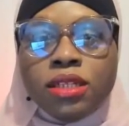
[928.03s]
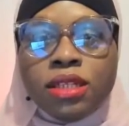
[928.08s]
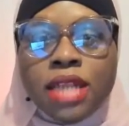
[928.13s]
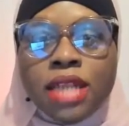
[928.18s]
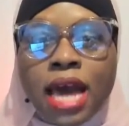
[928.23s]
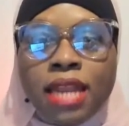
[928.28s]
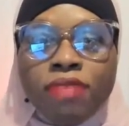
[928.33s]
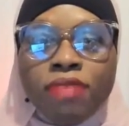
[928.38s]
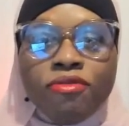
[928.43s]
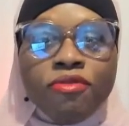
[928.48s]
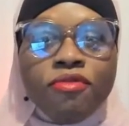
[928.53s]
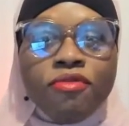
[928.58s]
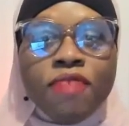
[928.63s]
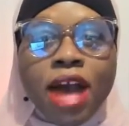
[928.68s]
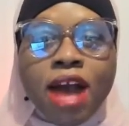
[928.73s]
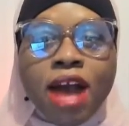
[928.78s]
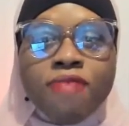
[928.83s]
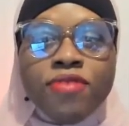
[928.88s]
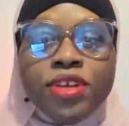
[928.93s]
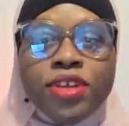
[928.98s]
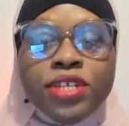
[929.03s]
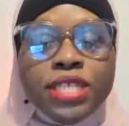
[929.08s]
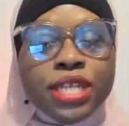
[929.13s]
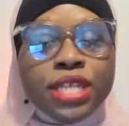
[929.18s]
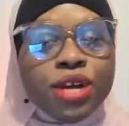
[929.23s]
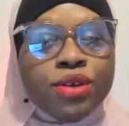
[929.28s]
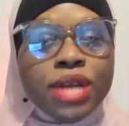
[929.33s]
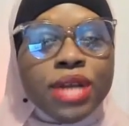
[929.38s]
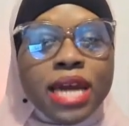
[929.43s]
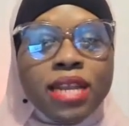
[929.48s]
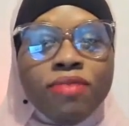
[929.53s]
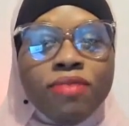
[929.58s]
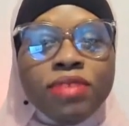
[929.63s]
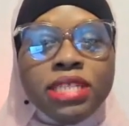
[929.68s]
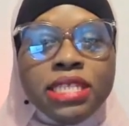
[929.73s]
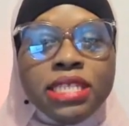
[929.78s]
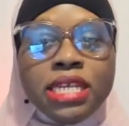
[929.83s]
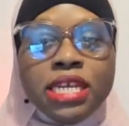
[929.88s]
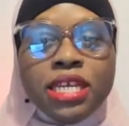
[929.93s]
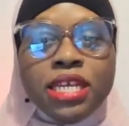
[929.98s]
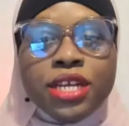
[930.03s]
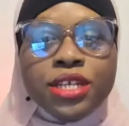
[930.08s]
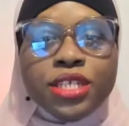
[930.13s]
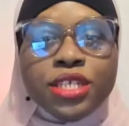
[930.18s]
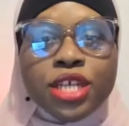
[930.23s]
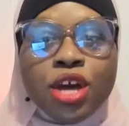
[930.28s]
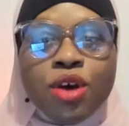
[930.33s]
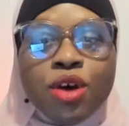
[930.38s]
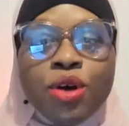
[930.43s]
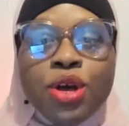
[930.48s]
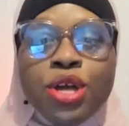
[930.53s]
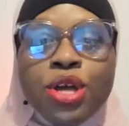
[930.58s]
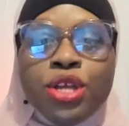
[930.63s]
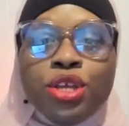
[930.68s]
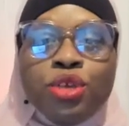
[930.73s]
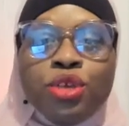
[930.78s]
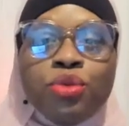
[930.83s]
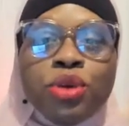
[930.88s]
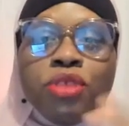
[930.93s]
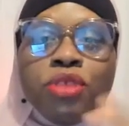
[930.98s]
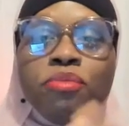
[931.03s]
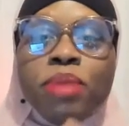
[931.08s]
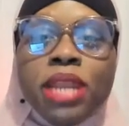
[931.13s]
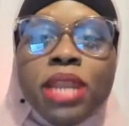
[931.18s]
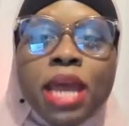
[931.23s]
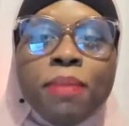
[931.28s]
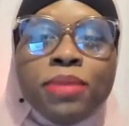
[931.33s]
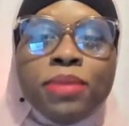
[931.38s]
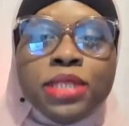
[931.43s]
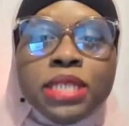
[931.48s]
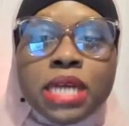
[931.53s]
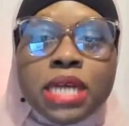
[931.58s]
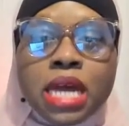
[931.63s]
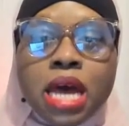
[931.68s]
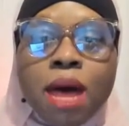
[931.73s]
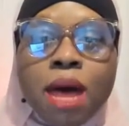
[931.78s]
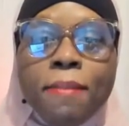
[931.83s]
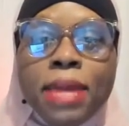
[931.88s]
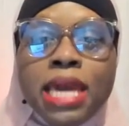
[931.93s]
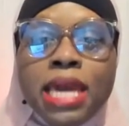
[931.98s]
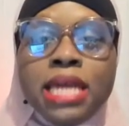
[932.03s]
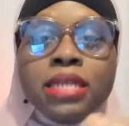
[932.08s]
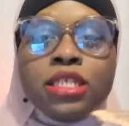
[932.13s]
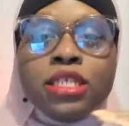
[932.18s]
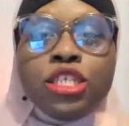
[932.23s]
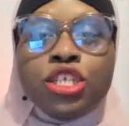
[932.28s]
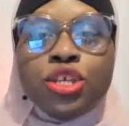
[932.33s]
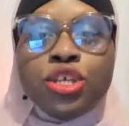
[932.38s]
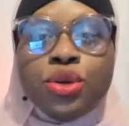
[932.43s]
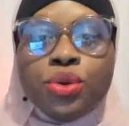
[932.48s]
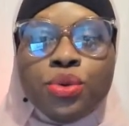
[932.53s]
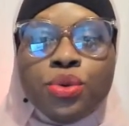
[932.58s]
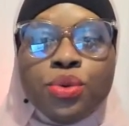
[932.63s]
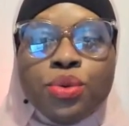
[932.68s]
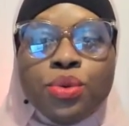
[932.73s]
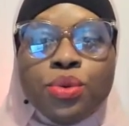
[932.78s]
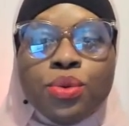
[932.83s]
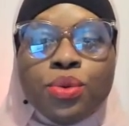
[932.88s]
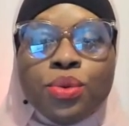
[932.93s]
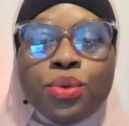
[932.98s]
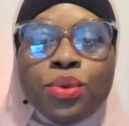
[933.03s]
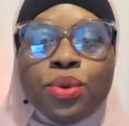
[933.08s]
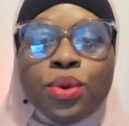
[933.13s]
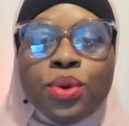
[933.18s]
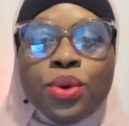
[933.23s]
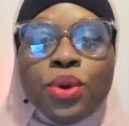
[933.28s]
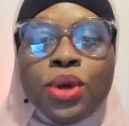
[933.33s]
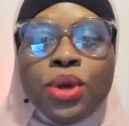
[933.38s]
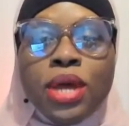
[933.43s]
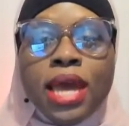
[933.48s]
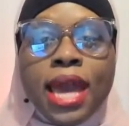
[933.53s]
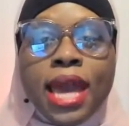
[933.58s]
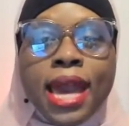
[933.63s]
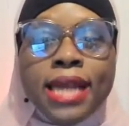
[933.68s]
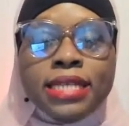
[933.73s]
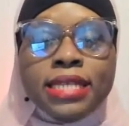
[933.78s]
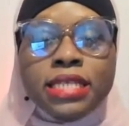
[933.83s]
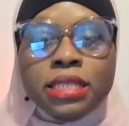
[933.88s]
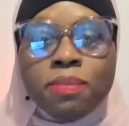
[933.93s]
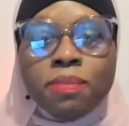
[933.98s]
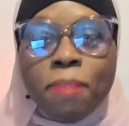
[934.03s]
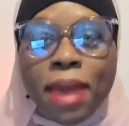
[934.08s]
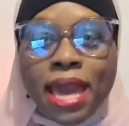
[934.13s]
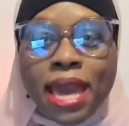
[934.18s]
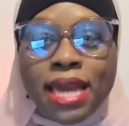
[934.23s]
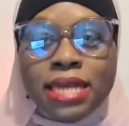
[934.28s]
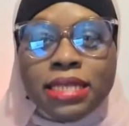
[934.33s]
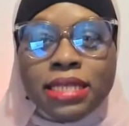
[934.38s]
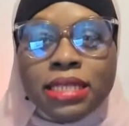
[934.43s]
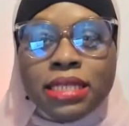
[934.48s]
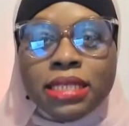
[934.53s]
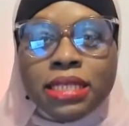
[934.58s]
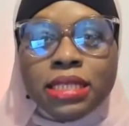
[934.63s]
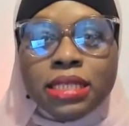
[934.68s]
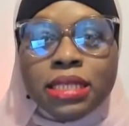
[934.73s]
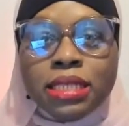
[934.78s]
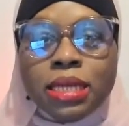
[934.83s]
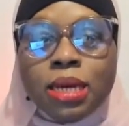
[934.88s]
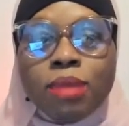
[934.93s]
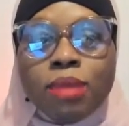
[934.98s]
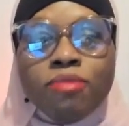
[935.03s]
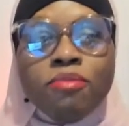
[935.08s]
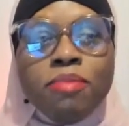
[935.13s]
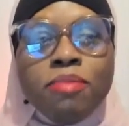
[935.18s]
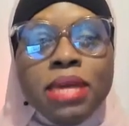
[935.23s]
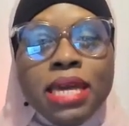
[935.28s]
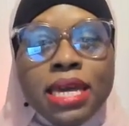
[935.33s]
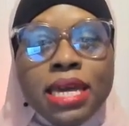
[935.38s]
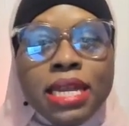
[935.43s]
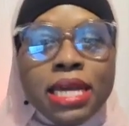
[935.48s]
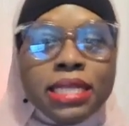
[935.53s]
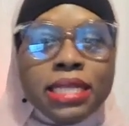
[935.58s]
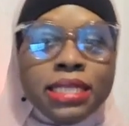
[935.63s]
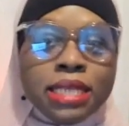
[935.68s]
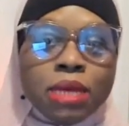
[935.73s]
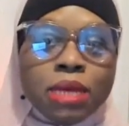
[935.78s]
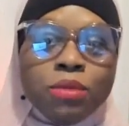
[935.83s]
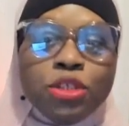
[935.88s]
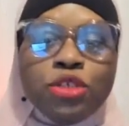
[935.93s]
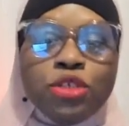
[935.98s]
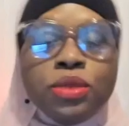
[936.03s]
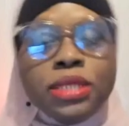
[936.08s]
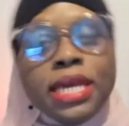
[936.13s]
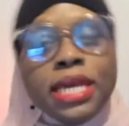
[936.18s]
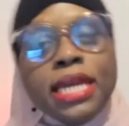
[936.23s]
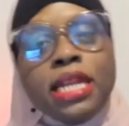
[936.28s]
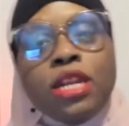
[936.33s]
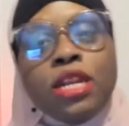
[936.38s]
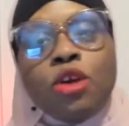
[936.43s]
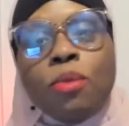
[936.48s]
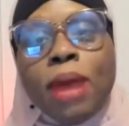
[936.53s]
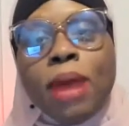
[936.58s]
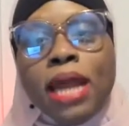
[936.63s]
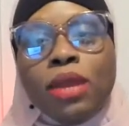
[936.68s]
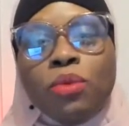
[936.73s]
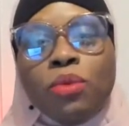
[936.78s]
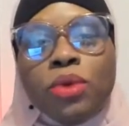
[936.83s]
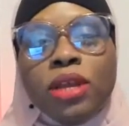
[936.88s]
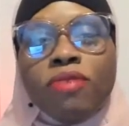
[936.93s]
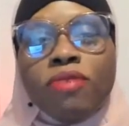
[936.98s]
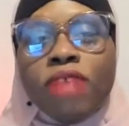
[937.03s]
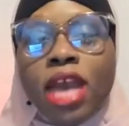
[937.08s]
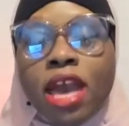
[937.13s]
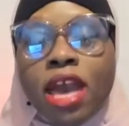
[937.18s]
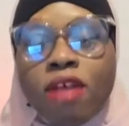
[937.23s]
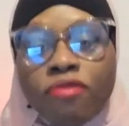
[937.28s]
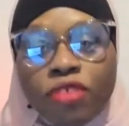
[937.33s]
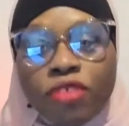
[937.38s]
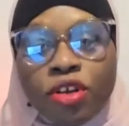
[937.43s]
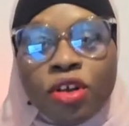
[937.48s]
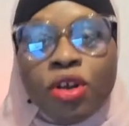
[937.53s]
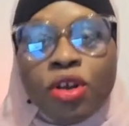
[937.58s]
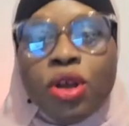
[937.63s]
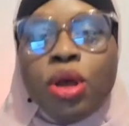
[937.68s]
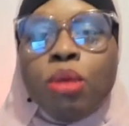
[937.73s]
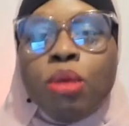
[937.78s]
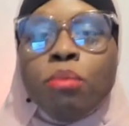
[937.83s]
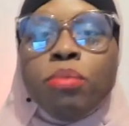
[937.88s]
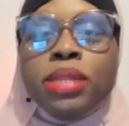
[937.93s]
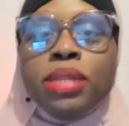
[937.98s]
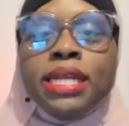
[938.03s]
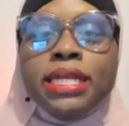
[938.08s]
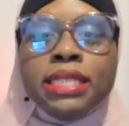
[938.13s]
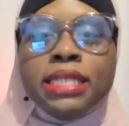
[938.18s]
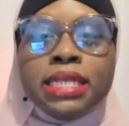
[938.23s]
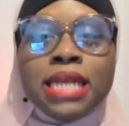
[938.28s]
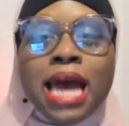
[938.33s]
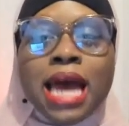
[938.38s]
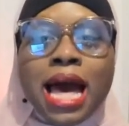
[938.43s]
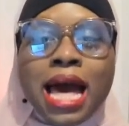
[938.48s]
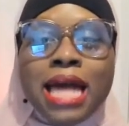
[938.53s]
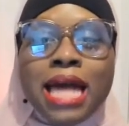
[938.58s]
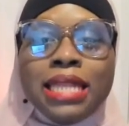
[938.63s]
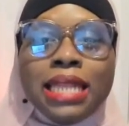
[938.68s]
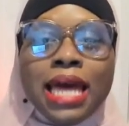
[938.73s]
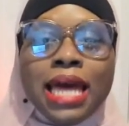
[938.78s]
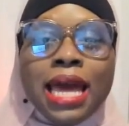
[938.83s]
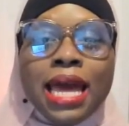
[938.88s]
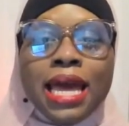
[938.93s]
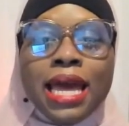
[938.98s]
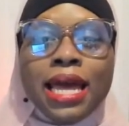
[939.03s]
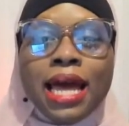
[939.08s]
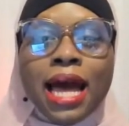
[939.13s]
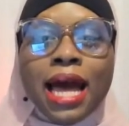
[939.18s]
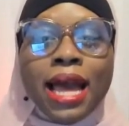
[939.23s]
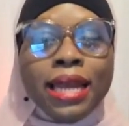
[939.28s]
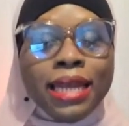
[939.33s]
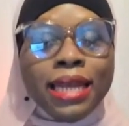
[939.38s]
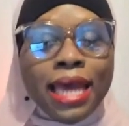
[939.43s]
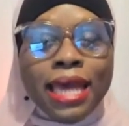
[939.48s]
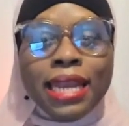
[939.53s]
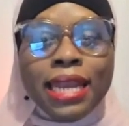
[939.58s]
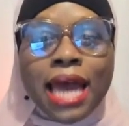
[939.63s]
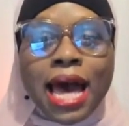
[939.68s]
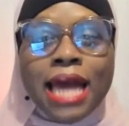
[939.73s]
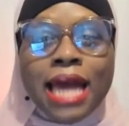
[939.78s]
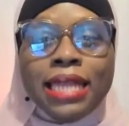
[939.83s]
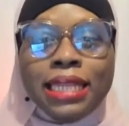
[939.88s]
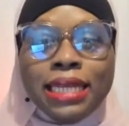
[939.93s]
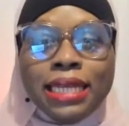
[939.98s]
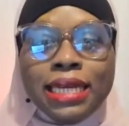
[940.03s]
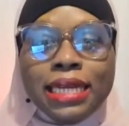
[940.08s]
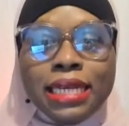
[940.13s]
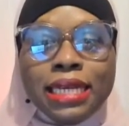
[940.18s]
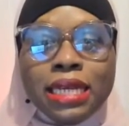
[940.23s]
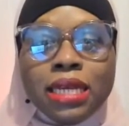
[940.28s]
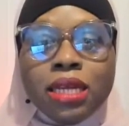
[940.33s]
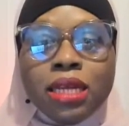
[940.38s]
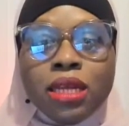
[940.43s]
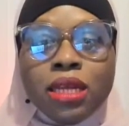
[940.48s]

Not even 5 years ago, not even 10 years ago, you would have been able to come into a space of men and say what you said, and nobody would have ever blinked an eyelid.